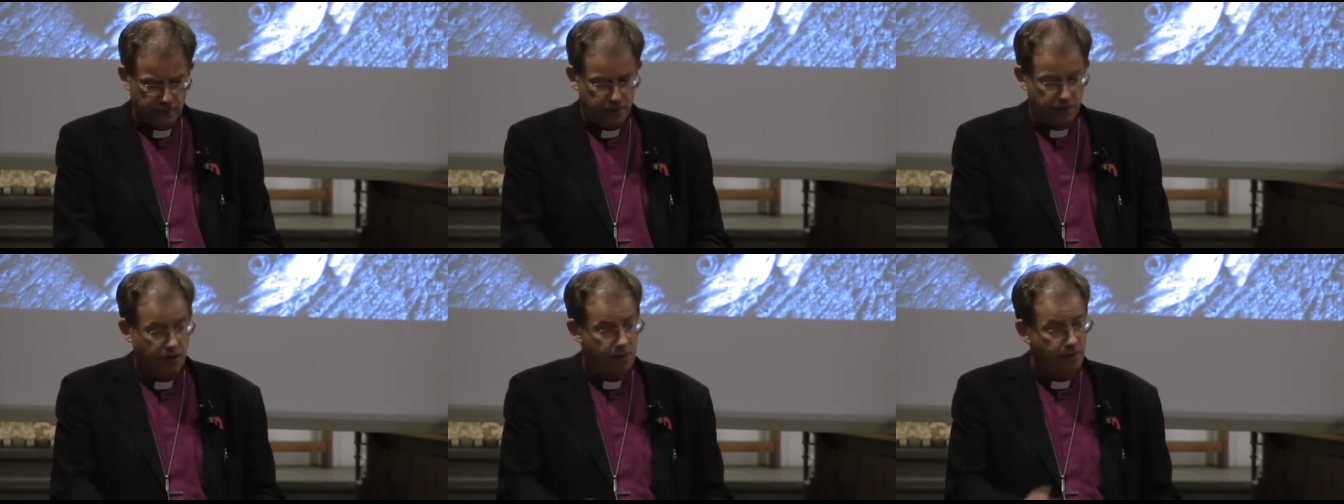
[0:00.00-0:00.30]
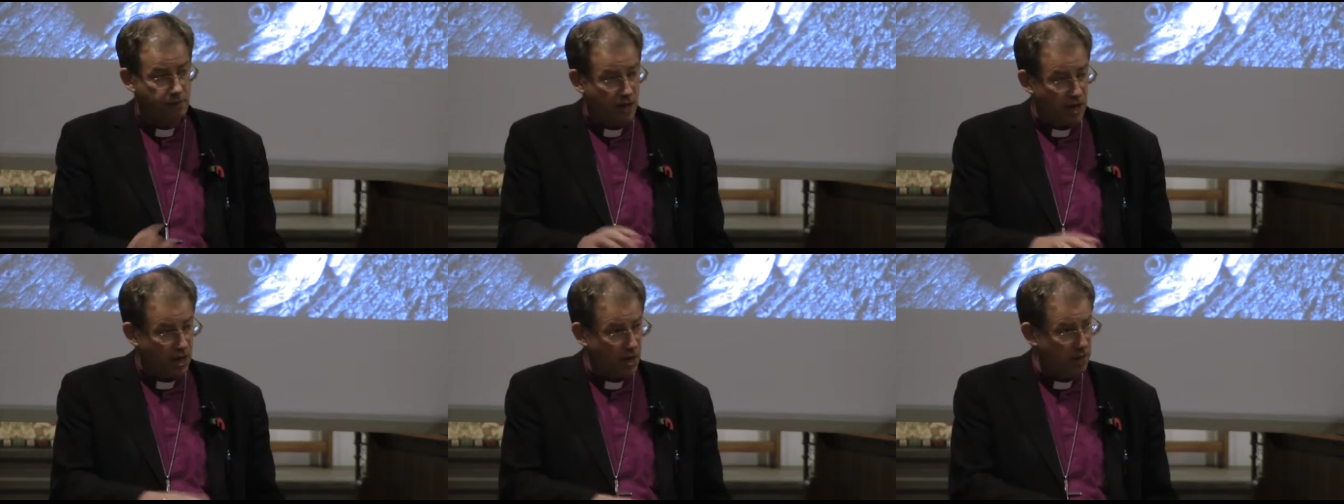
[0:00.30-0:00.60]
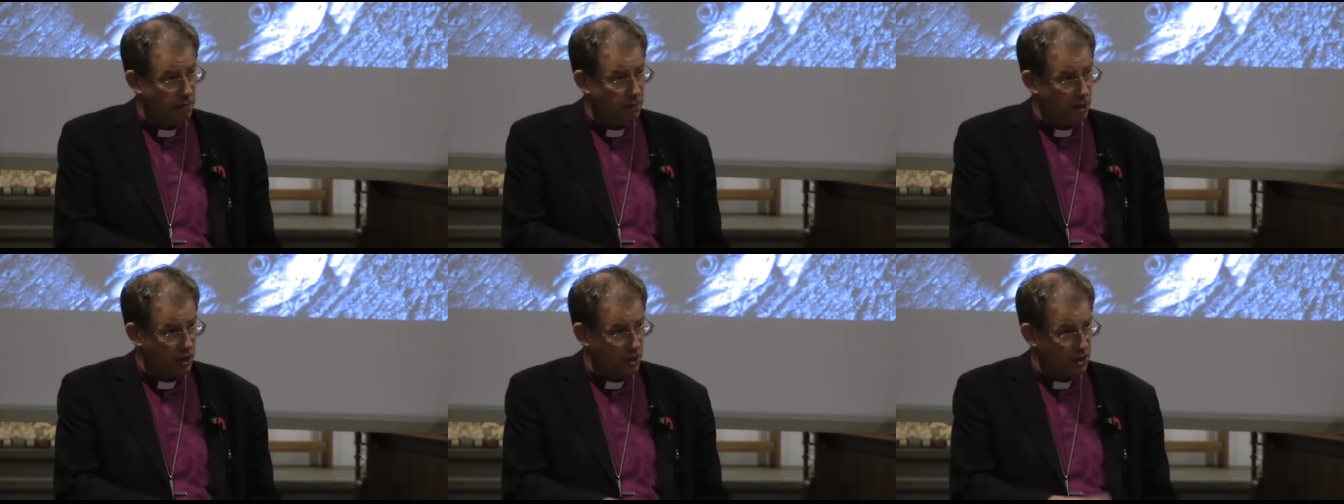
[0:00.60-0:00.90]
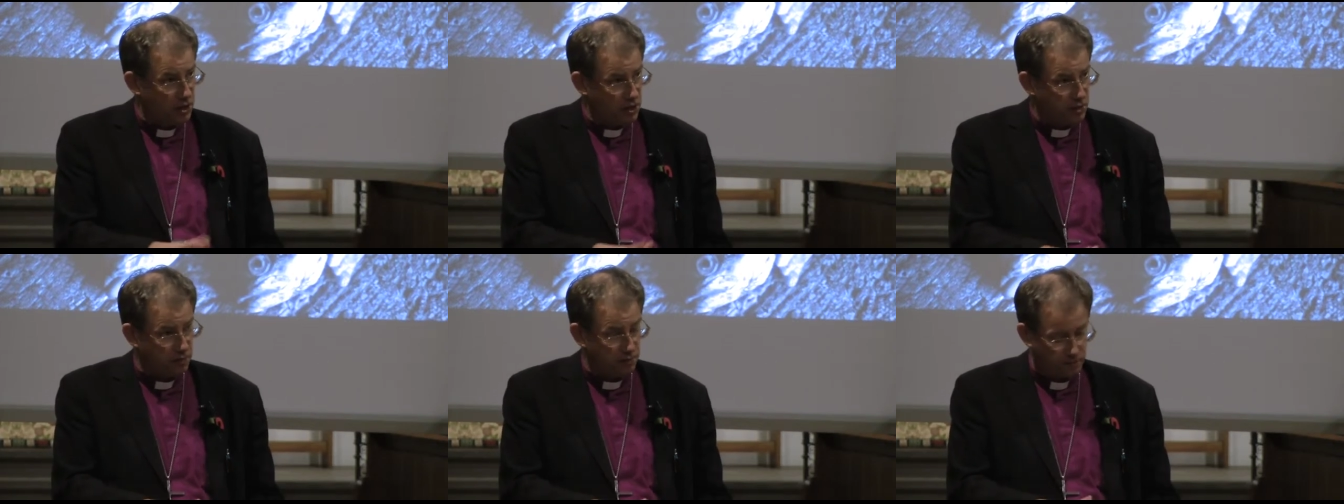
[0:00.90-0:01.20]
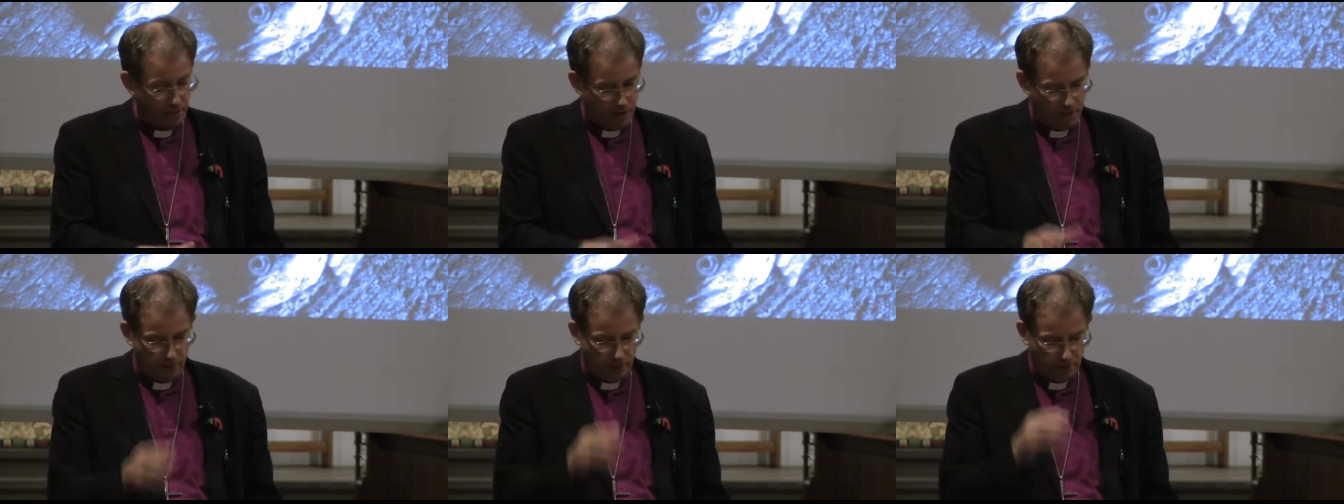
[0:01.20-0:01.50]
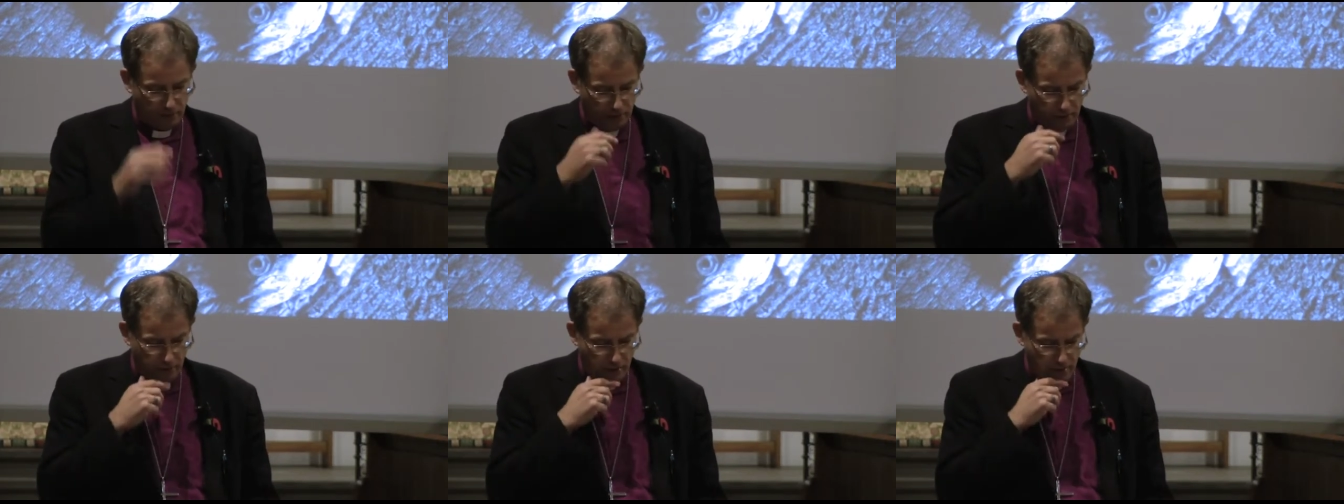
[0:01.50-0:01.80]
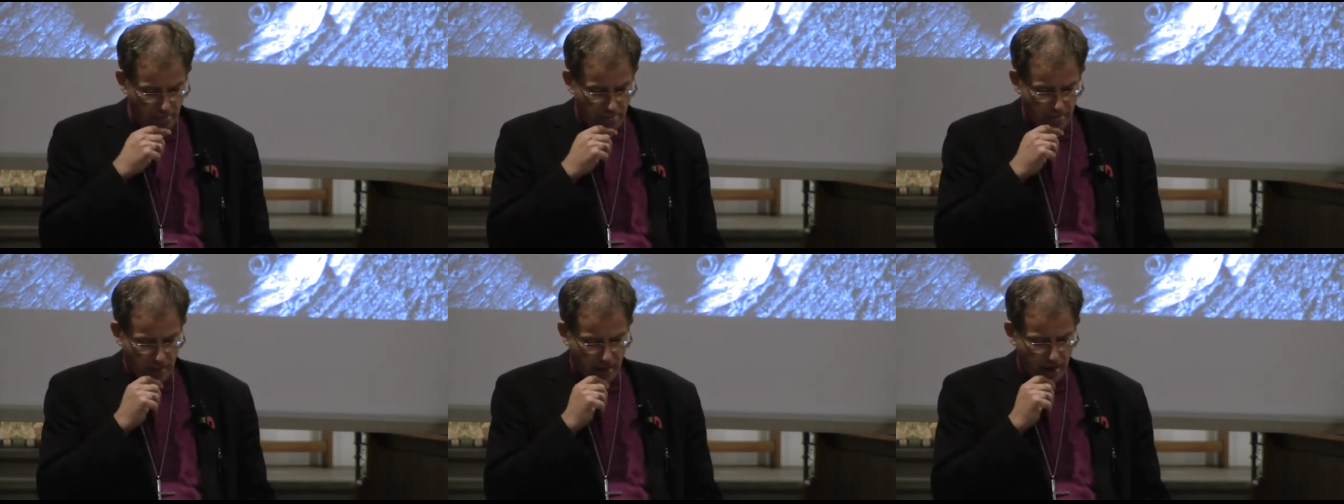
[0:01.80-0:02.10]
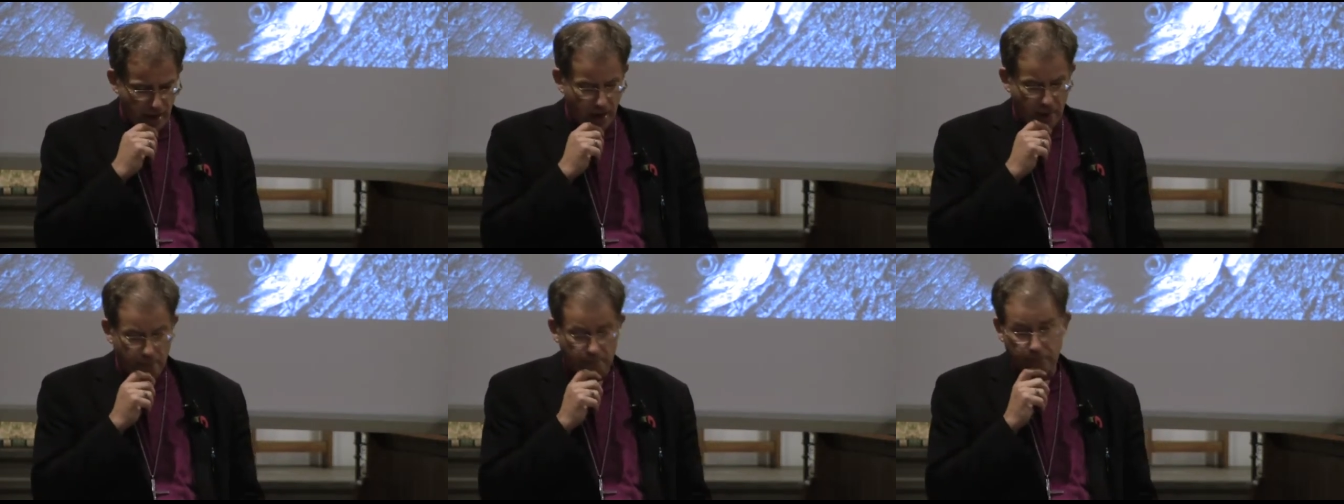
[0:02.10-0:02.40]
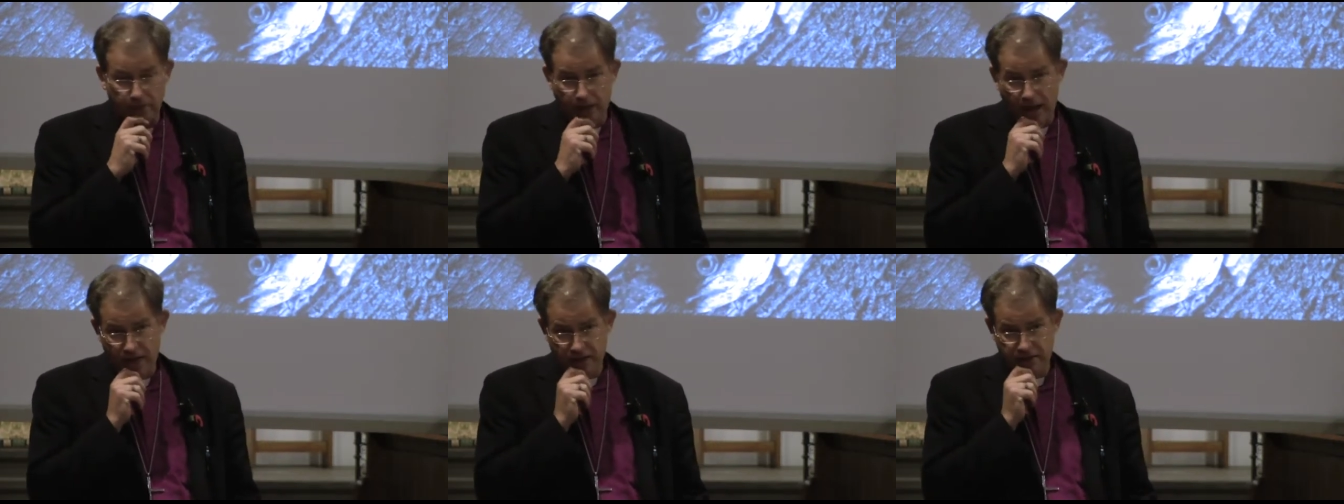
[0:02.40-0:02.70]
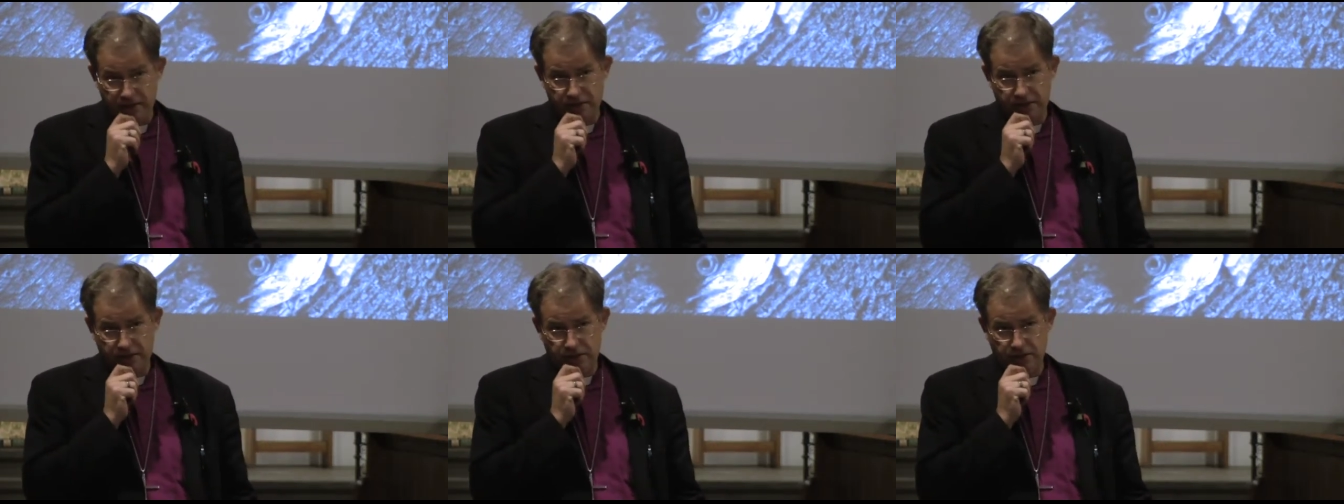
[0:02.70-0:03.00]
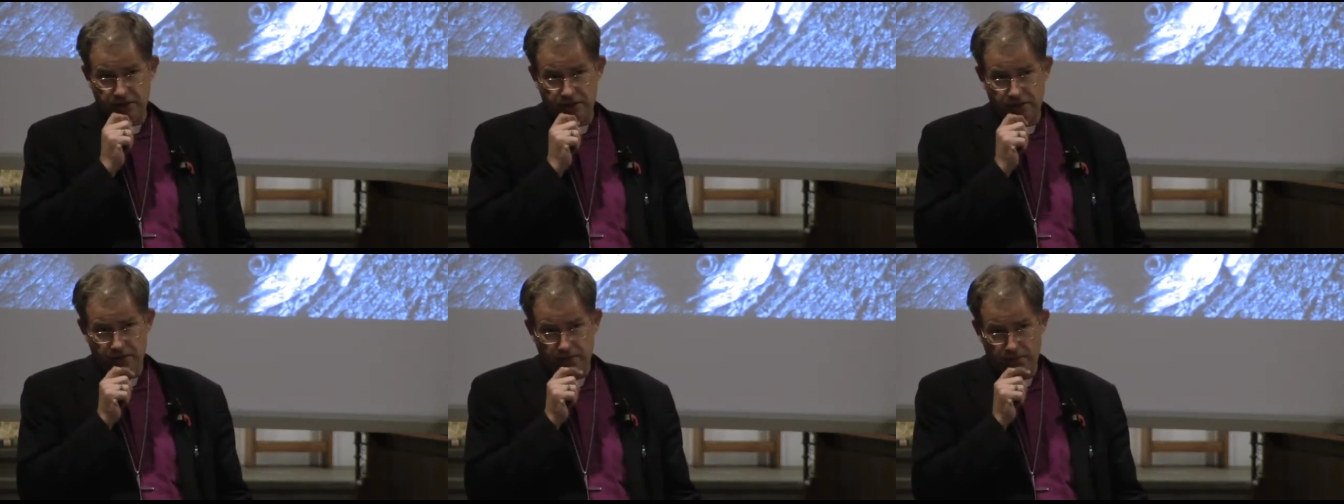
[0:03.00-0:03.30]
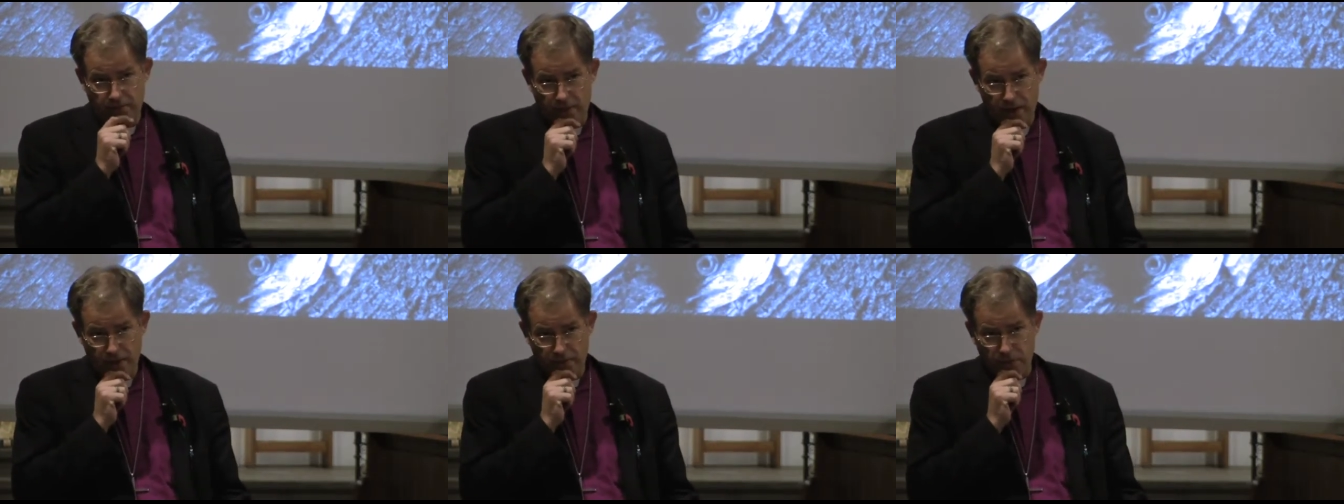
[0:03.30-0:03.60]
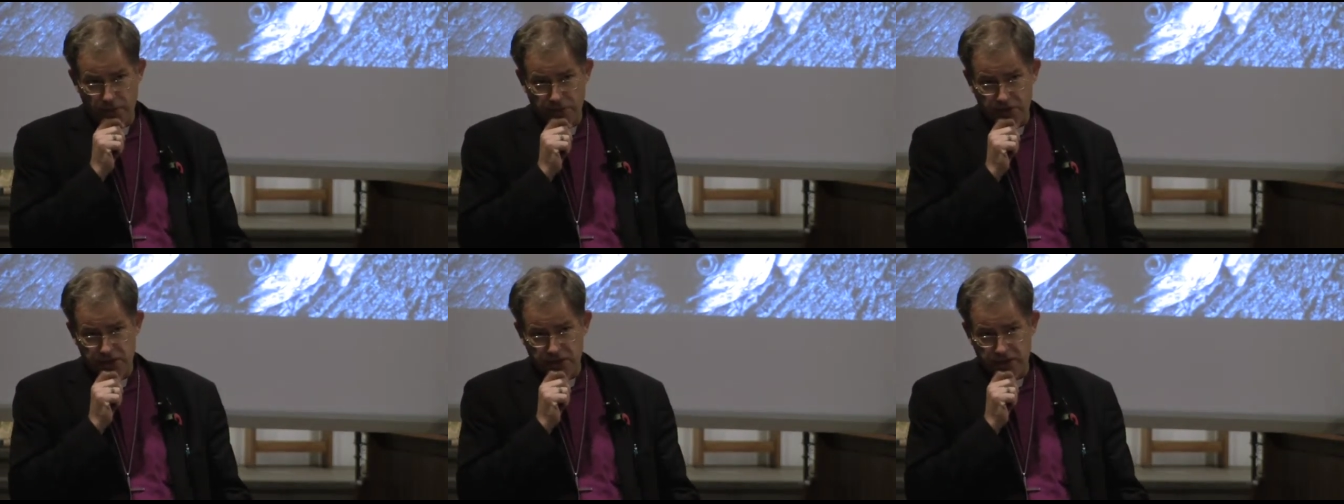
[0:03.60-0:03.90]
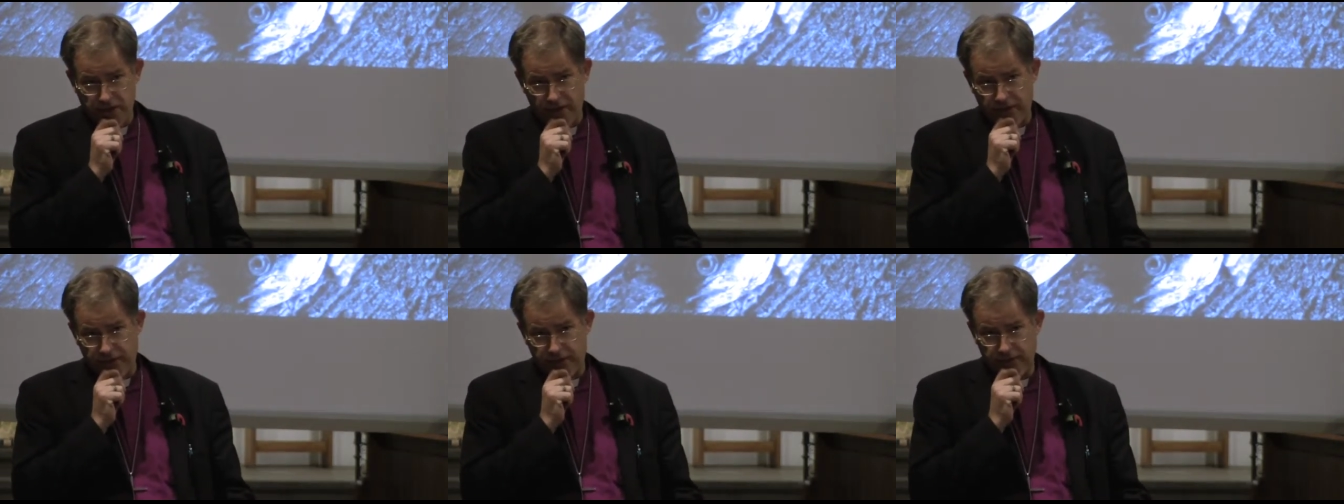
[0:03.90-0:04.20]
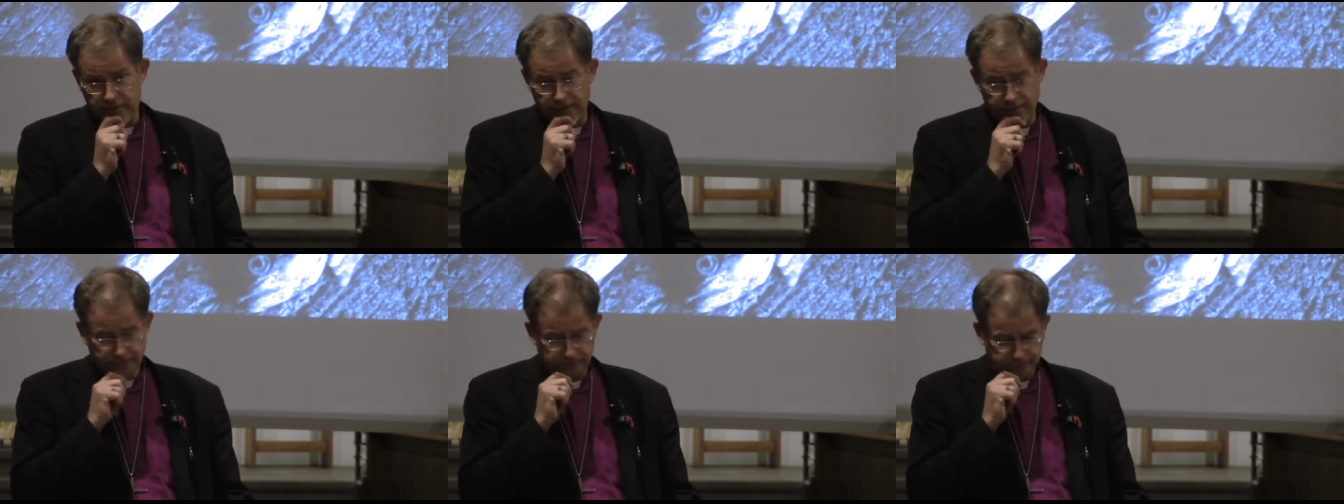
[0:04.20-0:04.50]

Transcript: So many communities and people are blessed by what is given.